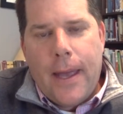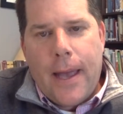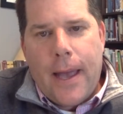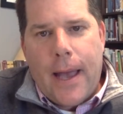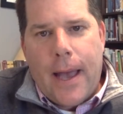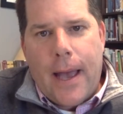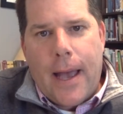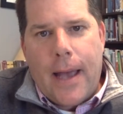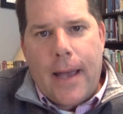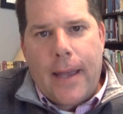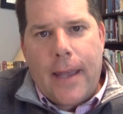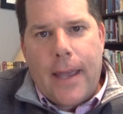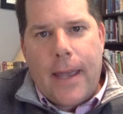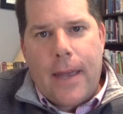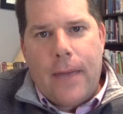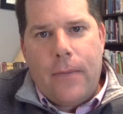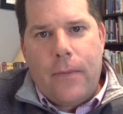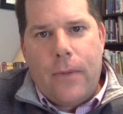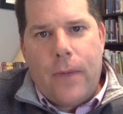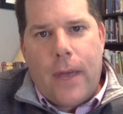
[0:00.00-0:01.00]

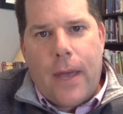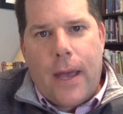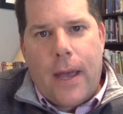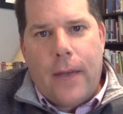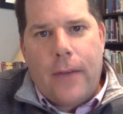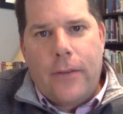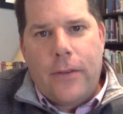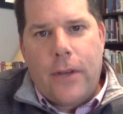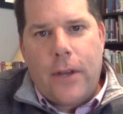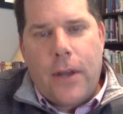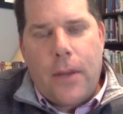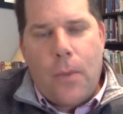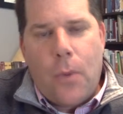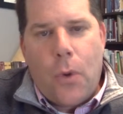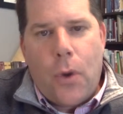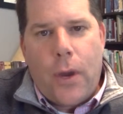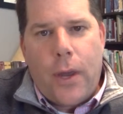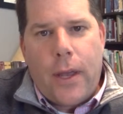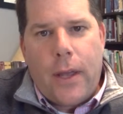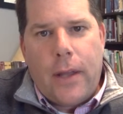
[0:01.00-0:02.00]
Again, Sunday
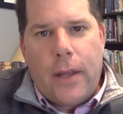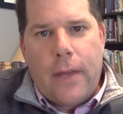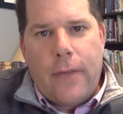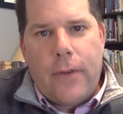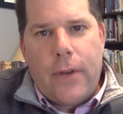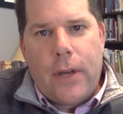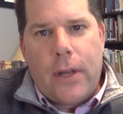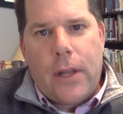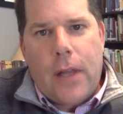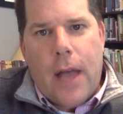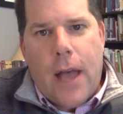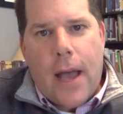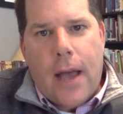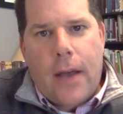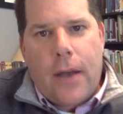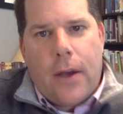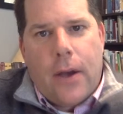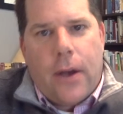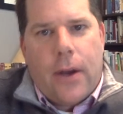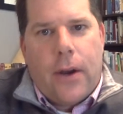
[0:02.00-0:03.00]
morning, 11
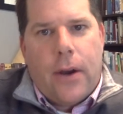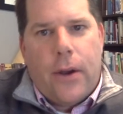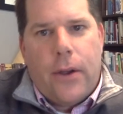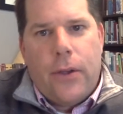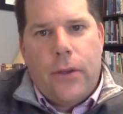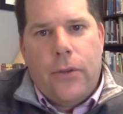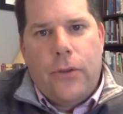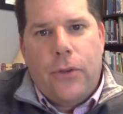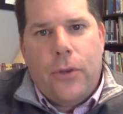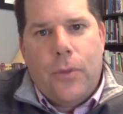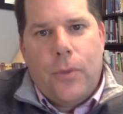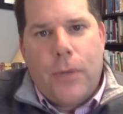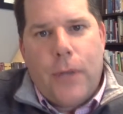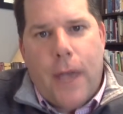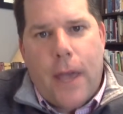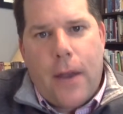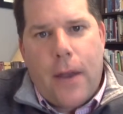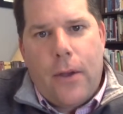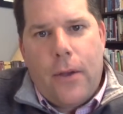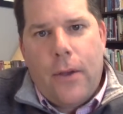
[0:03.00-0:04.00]
o'clock on our YouTube
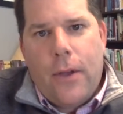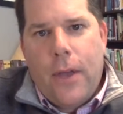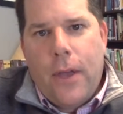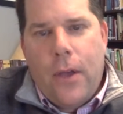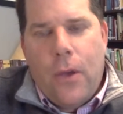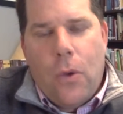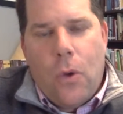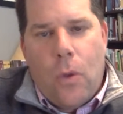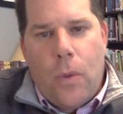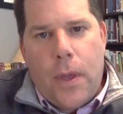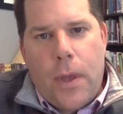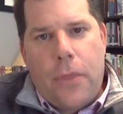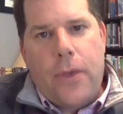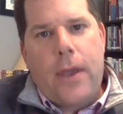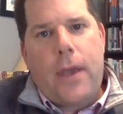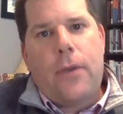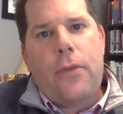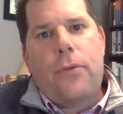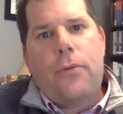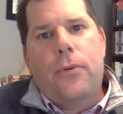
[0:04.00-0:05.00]
channel. We'll be
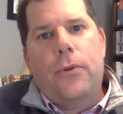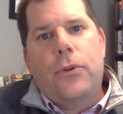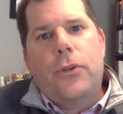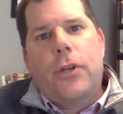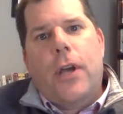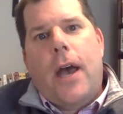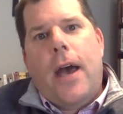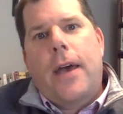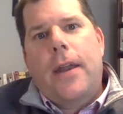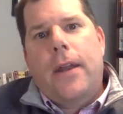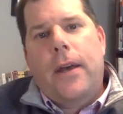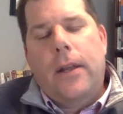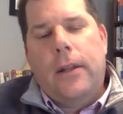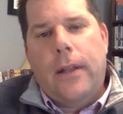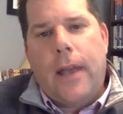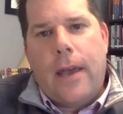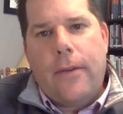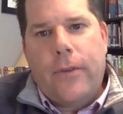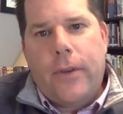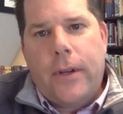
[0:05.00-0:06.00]
thinking through John
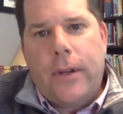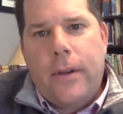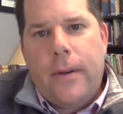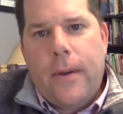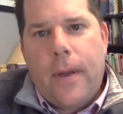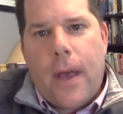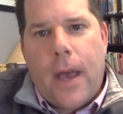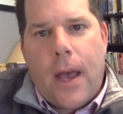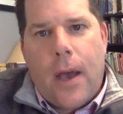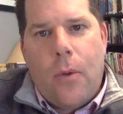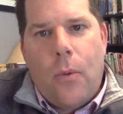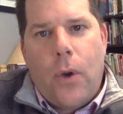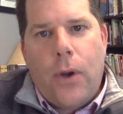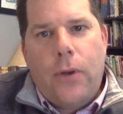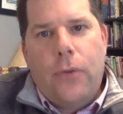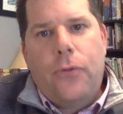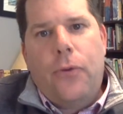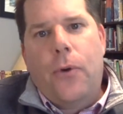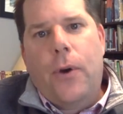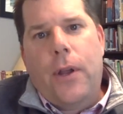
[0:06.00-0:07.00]
11,
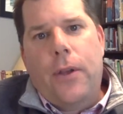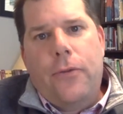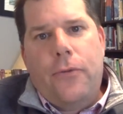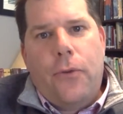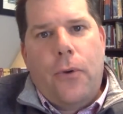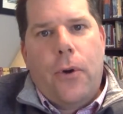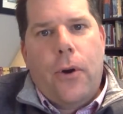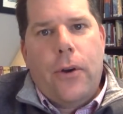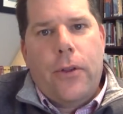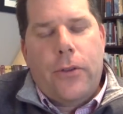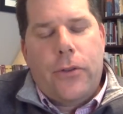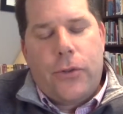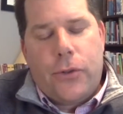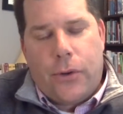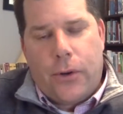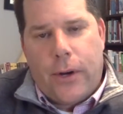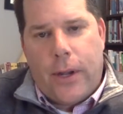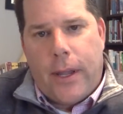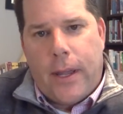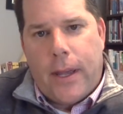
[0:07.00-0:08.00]
1-44, the
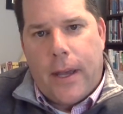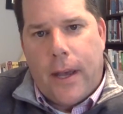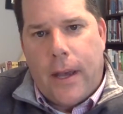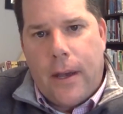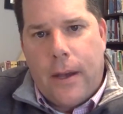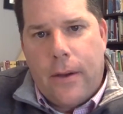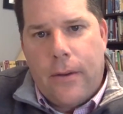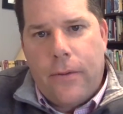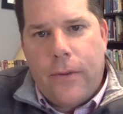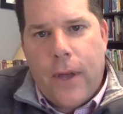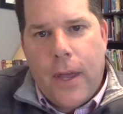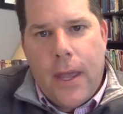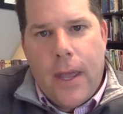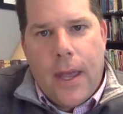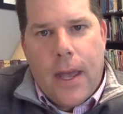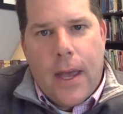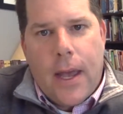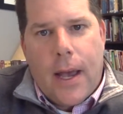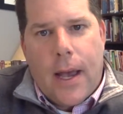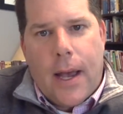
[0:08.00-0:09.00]
story of
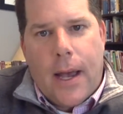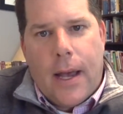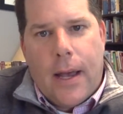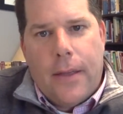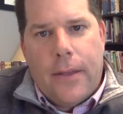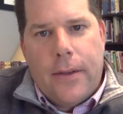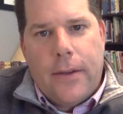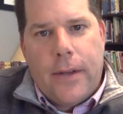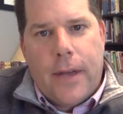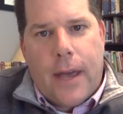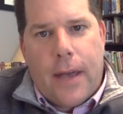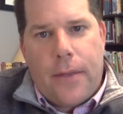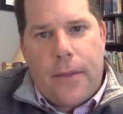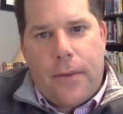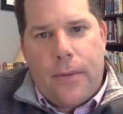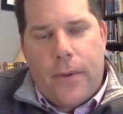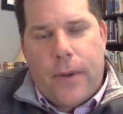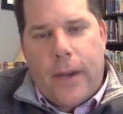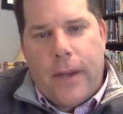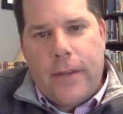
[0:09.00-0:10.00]
the death
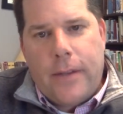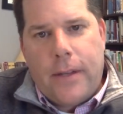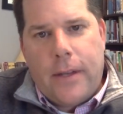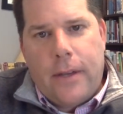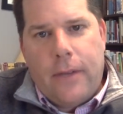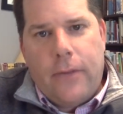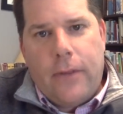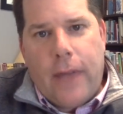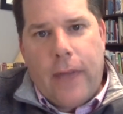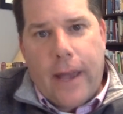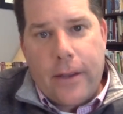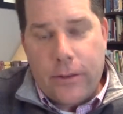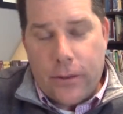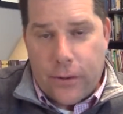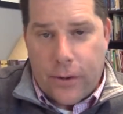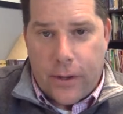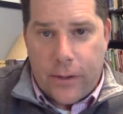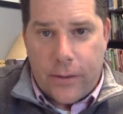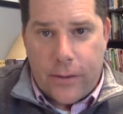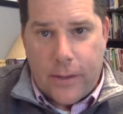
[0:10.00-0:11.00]
and rising of
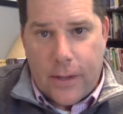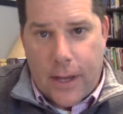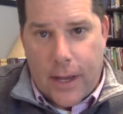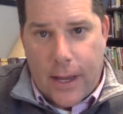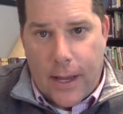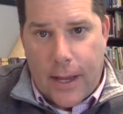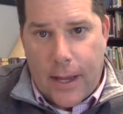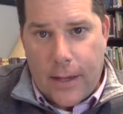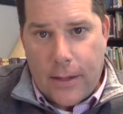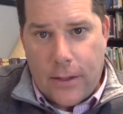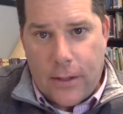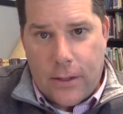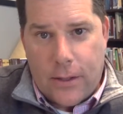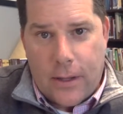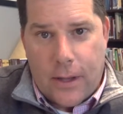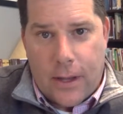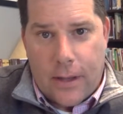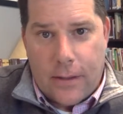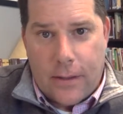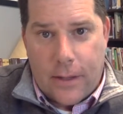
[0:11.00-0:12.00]
Lazarus, and
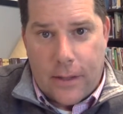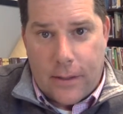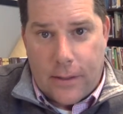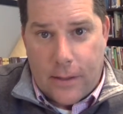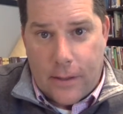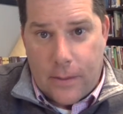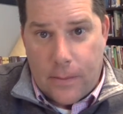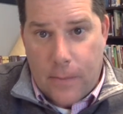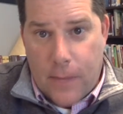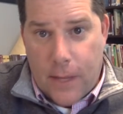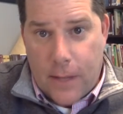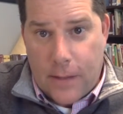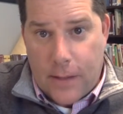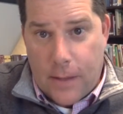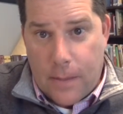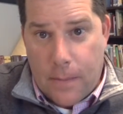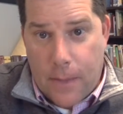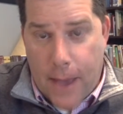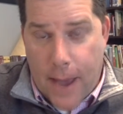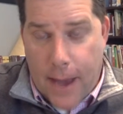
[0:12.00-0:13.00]
just as its
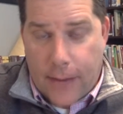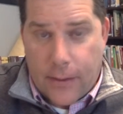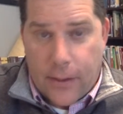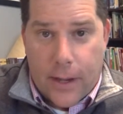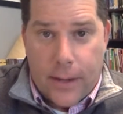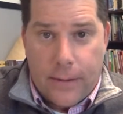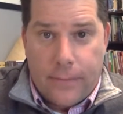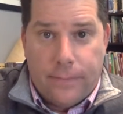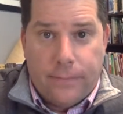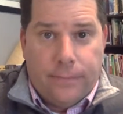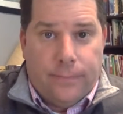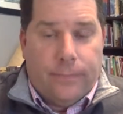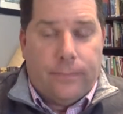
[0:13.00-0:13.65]
impact on